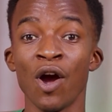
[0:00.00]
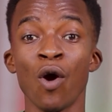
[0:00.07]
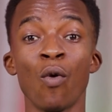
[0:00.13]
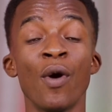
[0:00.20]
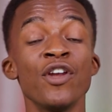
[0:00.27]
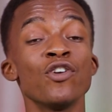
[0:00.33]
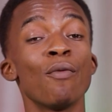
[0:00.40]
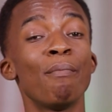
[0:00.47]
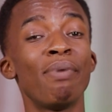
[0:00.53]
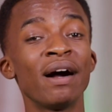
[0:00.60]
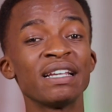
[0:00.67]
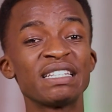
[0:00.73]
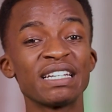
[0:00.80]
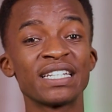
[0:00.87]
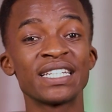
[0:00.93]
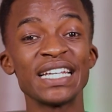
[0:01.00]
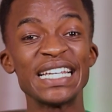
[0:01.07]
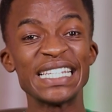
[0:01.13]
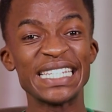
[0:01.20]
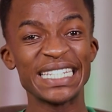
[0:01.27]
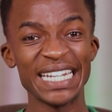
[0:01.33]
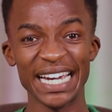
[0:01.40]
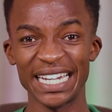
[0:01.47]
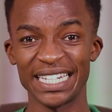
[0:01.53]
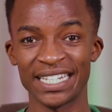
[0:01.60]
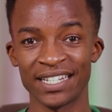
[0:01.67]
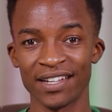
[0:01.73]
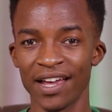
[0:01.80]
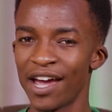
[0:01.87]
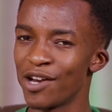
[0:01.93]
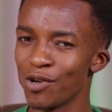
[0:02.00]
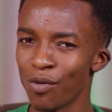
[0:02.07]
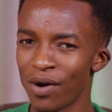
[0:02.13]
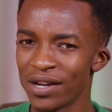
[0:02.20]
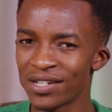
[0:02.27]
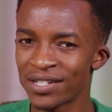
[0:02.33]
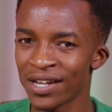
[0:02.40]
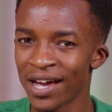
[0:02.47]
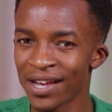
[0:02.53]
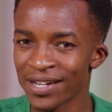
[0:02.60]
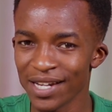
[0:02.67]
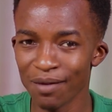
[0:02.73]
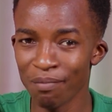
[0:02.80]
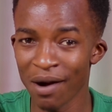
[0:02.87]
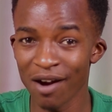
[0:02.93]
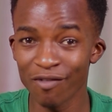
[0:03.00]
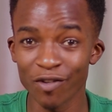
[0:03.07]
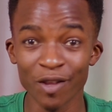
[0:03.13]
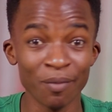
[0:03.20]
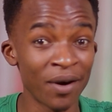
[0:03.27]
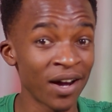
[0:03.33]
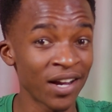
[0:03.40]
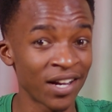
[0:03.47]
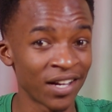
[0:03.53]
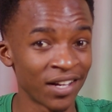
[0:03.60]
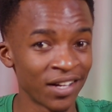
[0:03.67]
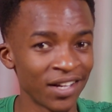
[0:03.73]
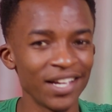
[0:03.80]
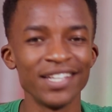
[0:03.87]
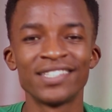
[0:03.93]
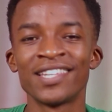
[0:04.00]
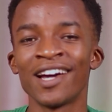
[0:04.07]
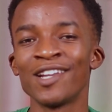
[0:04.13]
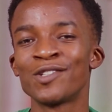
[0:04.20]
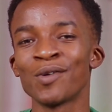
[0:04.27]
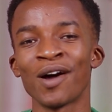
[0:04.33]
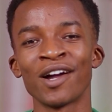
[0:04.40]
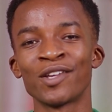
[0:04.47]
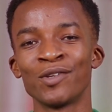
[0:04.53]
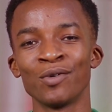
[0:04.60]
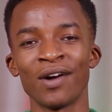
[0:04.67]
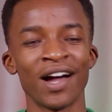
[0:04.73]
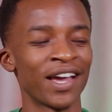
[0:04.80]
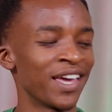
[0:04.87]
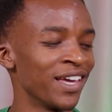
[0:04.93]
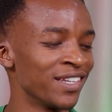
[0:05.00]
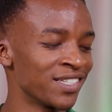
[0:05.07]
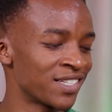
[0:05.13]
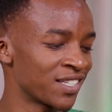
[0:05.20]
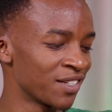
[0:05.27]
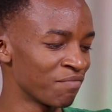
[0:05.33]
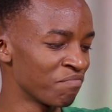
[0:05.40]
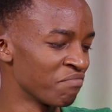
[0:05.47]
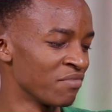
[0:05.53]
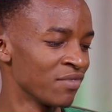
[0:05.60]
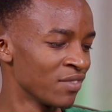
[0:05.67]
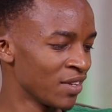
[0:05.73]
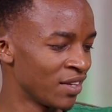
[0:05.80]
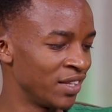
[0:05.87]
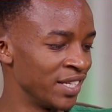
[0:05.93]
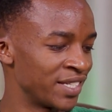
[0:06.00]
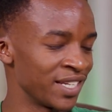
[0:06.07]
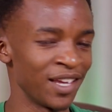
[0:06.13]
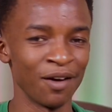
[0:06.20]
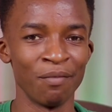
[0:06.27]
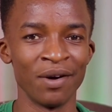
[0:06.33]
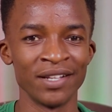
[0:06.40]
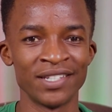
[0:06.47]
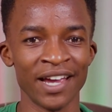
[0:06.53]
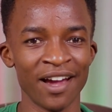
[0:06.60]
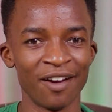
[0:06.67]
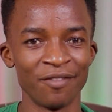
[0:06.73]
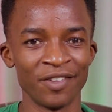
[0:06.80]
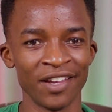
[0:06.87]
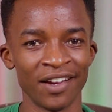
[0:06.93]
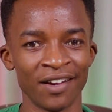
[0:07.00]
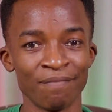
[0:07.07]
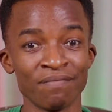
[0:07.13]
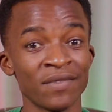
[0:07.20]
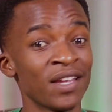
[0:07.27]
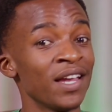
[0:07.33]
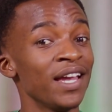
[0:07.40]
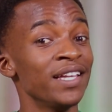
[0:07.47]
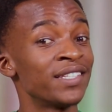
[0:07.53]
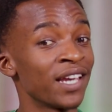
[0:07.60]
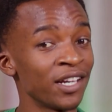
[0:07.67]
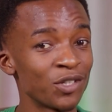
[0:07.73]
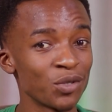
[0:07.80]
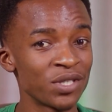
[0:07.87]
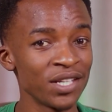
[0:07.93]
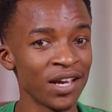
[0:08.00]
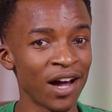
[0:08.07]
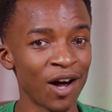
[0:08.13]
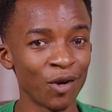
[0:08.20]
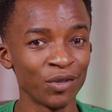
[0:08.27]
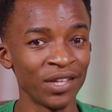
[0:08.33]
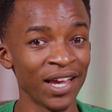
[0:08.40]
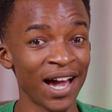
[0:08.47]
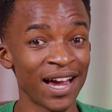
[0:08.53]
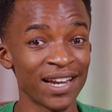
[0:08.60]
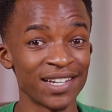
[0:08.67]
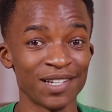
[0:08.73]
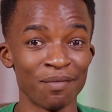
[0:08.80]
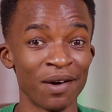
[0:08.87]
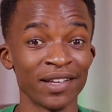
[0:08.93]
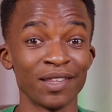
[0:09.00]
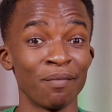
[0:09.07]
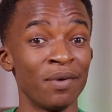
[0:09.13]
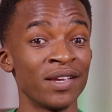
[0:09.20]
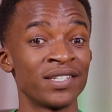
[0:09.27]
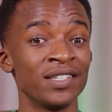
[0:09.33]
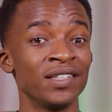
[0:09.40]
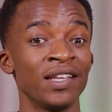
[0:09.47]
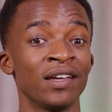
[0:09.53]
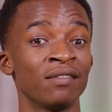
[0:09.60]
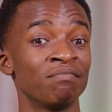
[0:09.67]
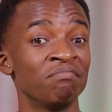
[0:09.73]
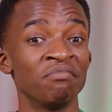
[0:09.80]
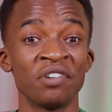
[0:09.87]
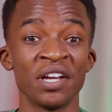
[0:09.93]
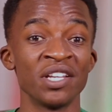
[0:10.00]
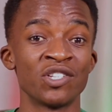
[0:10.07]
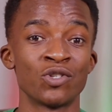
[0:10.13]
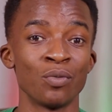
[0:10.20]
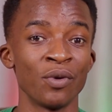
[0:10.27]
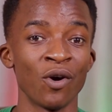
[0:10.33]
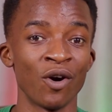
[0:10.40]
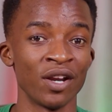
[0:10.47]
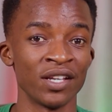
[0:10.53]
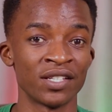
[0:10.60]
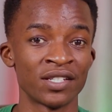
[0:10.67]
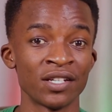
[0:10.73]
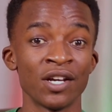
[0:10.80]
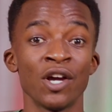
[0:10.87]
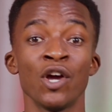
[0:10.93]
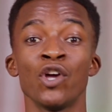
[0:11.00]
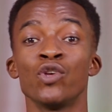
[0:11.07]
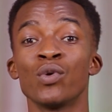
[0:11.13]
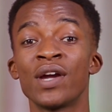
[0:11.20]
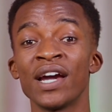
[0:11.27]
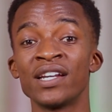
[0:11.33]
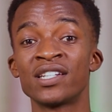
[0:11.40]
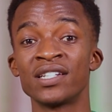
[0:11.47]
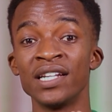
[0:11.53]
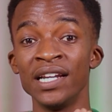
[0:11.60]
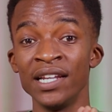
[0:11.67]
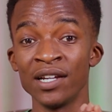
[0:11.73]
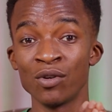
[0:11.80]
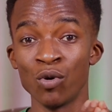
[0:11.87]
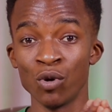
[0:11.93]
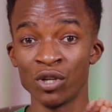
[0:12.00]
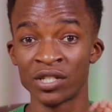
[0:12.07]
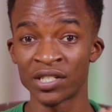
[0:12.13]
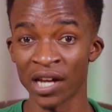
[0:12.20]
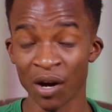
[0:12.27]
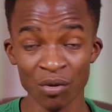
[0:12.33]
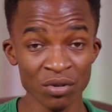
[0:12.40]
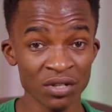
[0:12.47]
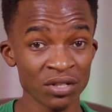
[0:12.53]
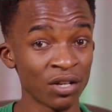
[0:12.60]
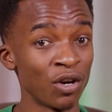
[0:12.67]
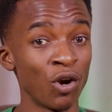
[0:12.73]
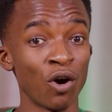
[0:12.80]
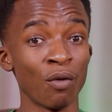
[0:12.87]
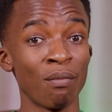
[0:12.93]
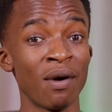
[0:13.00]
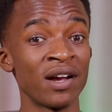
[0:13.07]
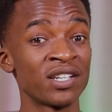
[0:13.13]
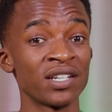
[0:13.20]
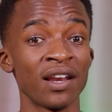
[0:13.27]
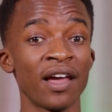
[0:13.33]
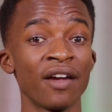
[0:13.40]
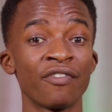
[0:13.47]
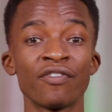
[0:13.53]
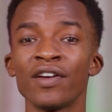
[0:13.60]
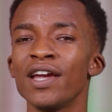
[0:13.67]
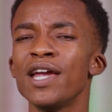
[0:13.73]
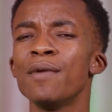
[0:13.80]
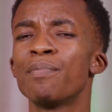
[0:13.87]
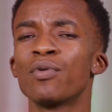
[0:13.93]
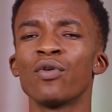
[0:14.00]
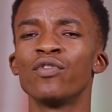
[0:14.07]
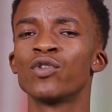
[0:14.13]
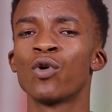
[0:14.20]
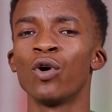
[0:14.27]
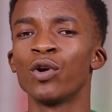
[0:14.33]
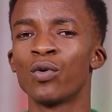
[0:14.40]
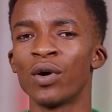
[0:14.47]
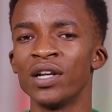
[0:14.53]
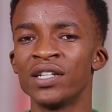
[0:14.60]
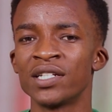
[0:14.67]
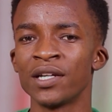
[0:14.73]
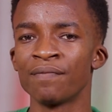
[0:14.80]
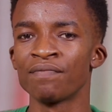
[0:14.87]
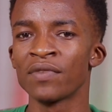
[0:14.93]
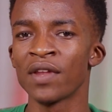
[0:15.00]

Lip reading: When your budget is tight and you want a real bang for the buck, it's hard to argue against these earbuds I have here. It's hard to see how they aren't among the best in the range, to be honest. You get really good sound, long battery life, improved call quality,